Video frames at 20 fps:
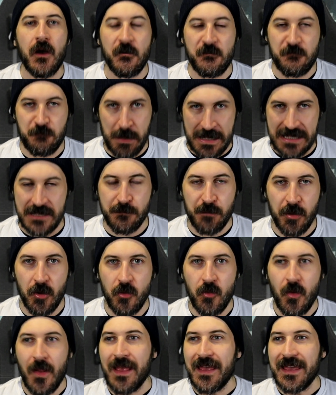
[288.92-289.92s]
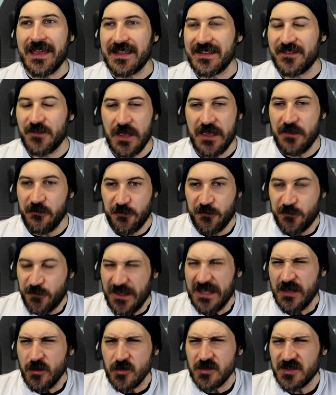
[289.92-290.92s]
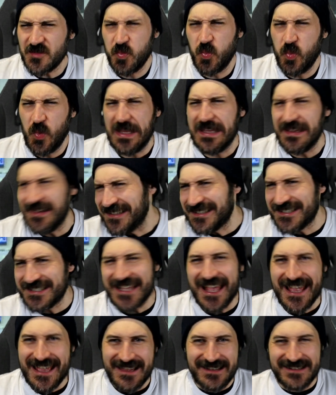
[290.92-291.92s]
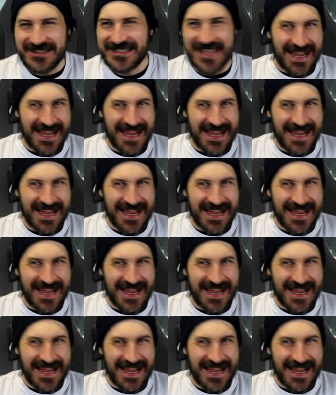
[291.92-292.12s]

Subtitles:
of people. It feels weird saying